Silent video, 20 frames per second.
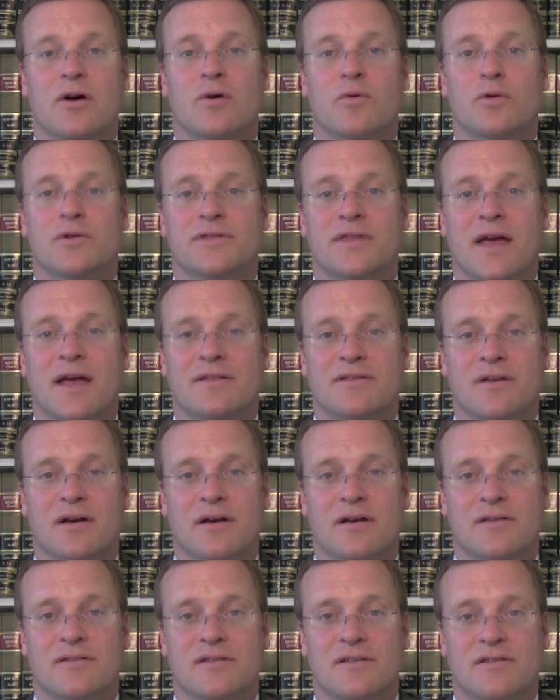what that
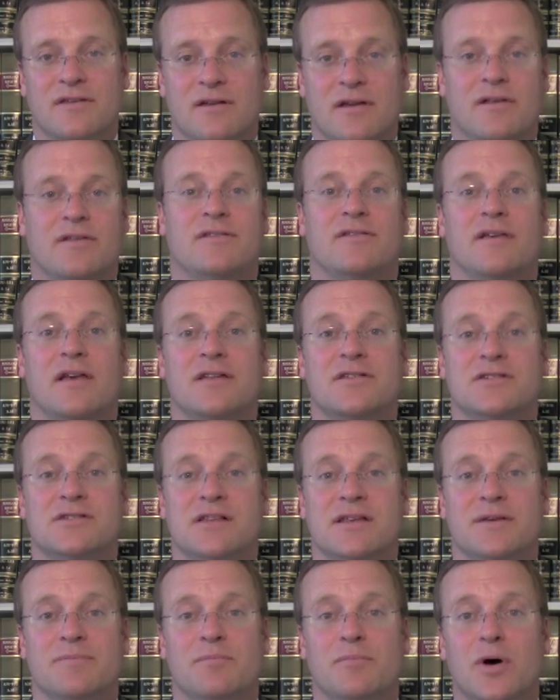does is it
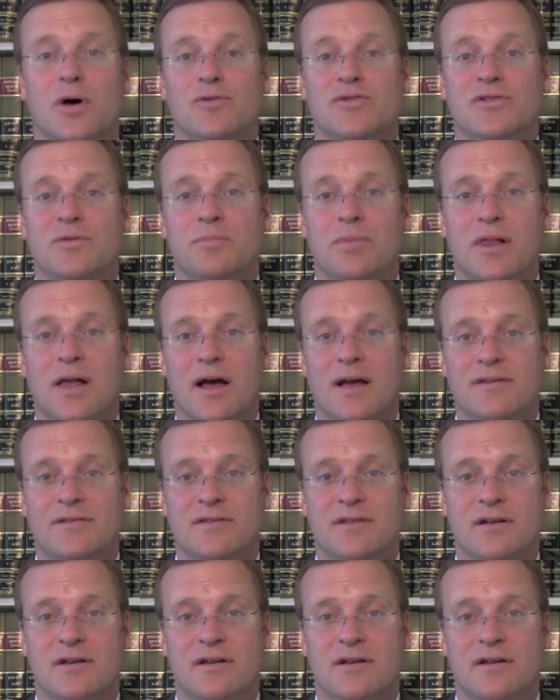essentially multiplies